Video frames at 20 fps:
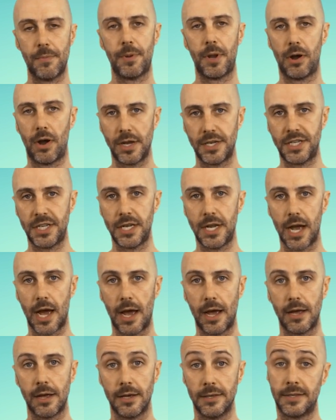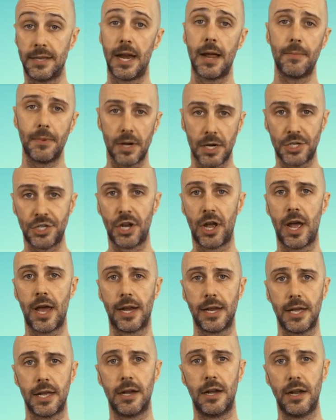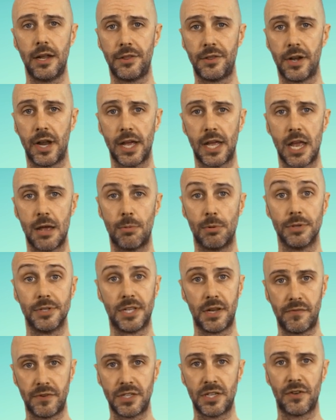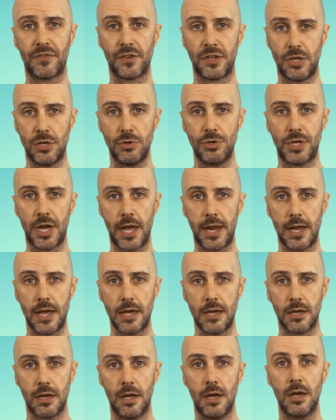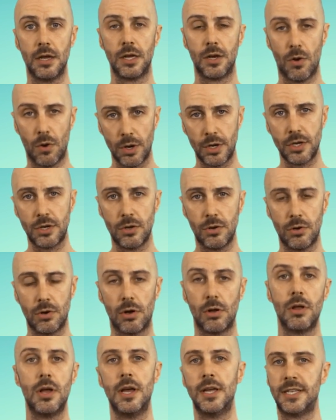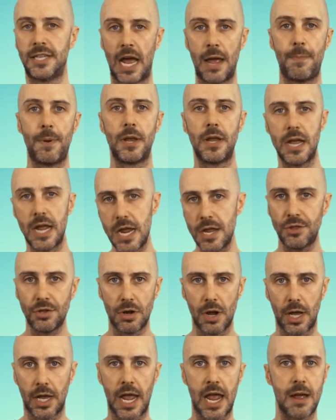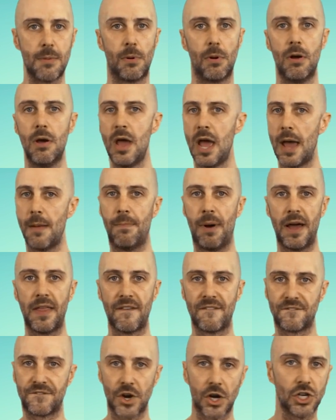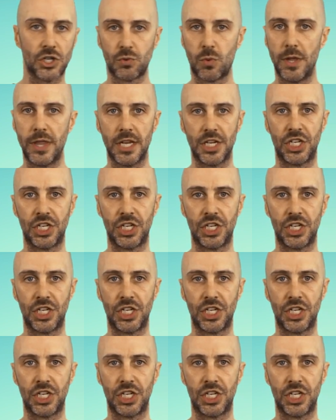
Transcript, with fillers: the Bitter IT Guy, and today I'm going to show you how to get an Ethernet cable and save yourself a huge headache. Go onto Google, type in Ethernet cable, and buy the first one